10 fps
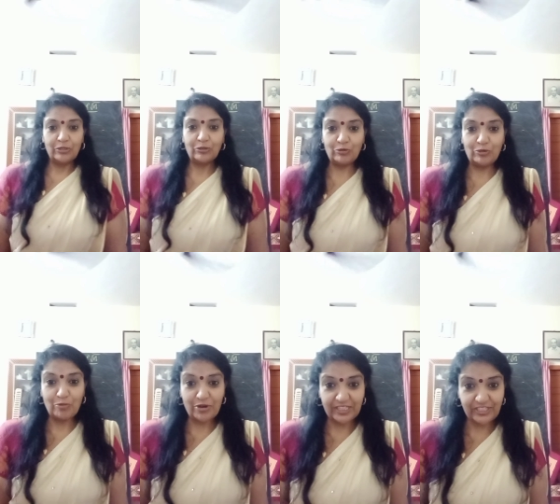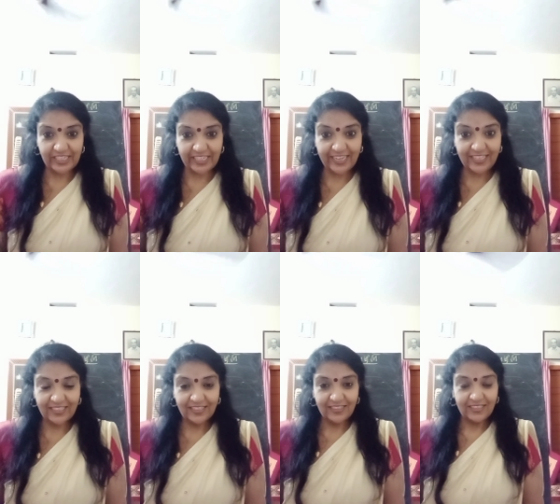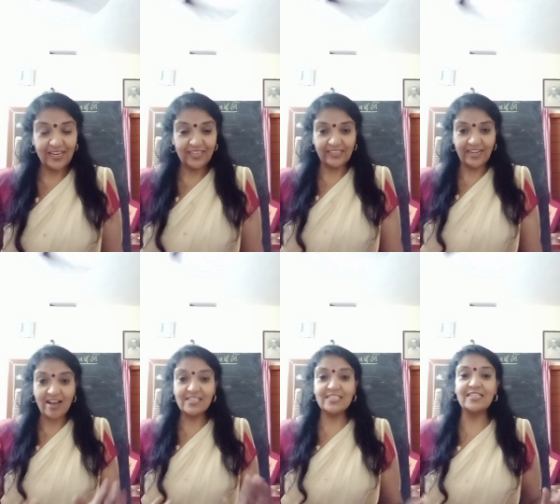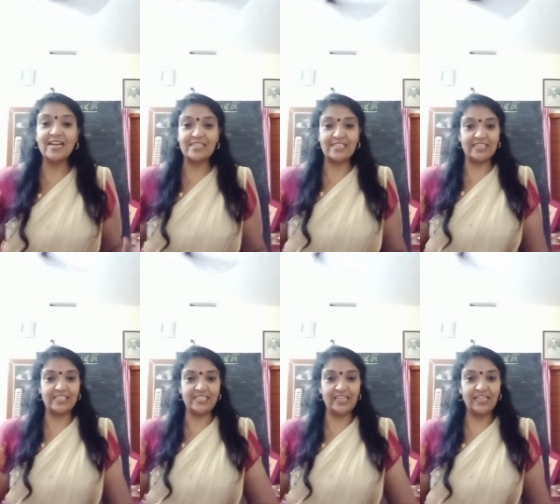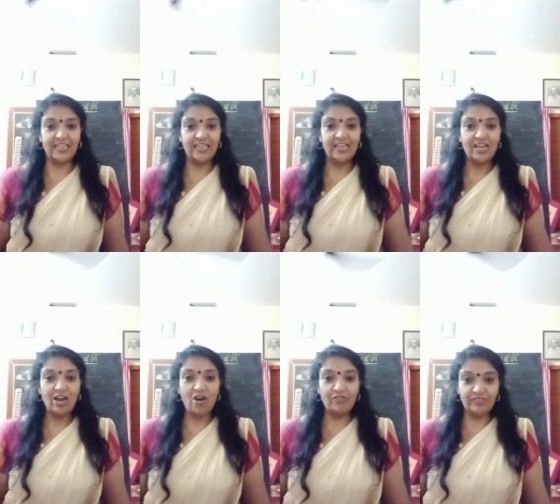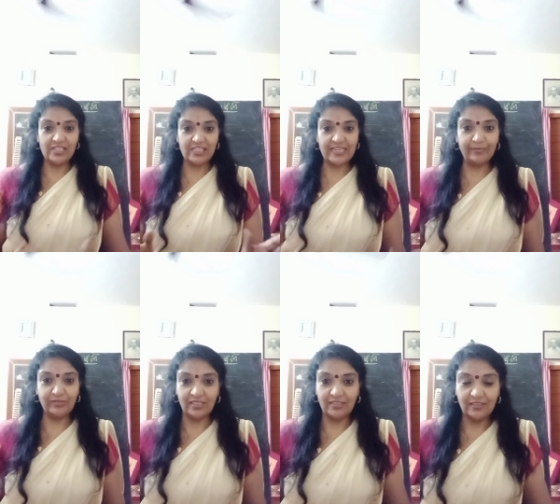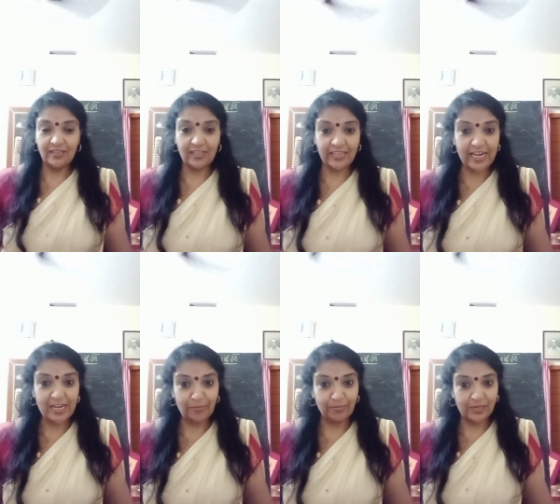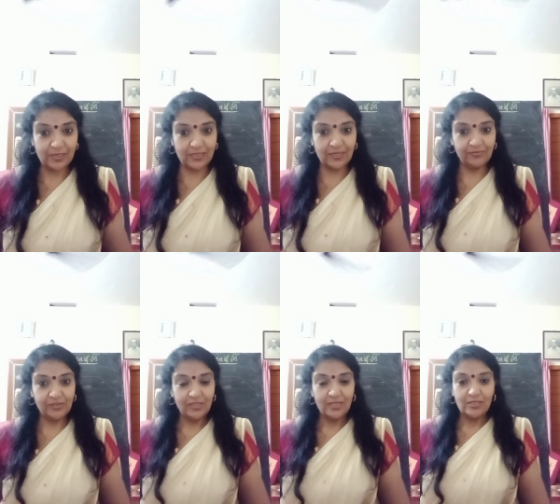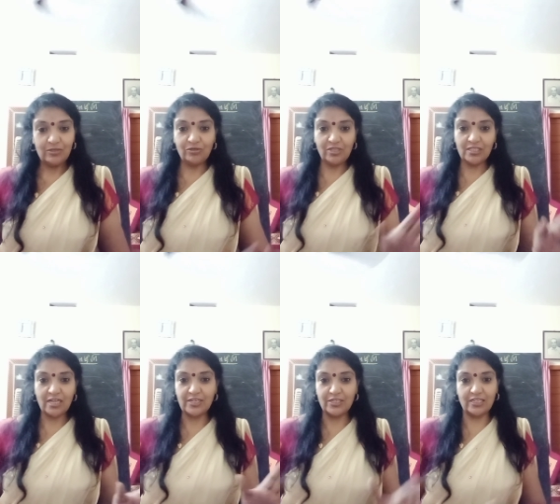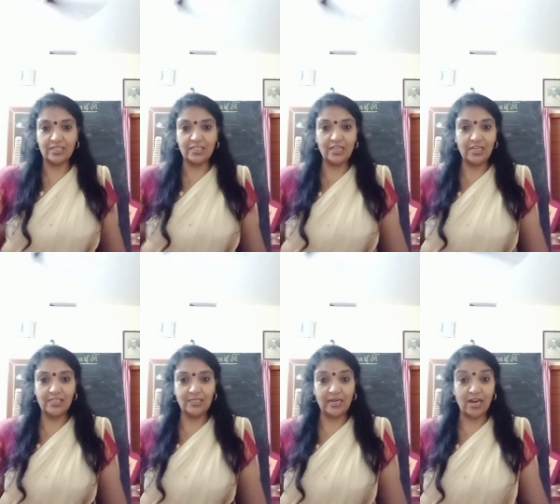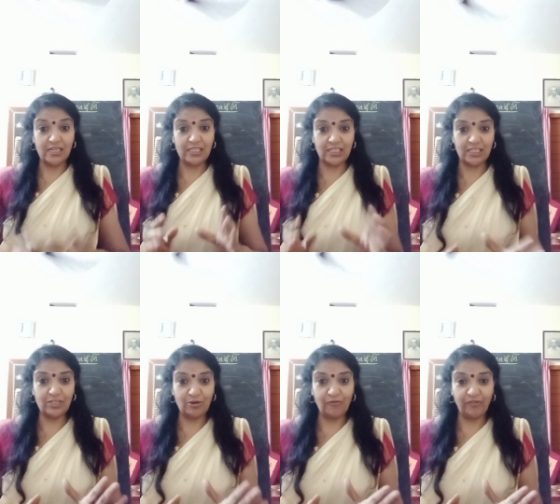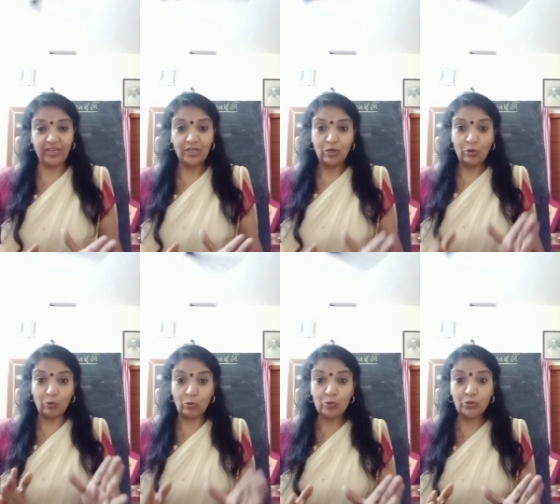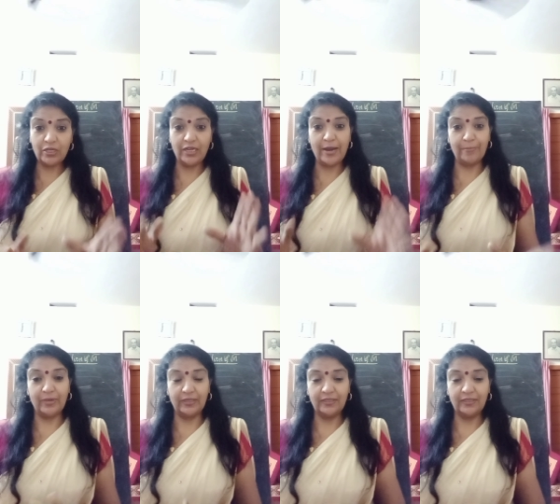Good morning, children. And the last construction of this chapter, real numbers. So this construction is a construction of a root number,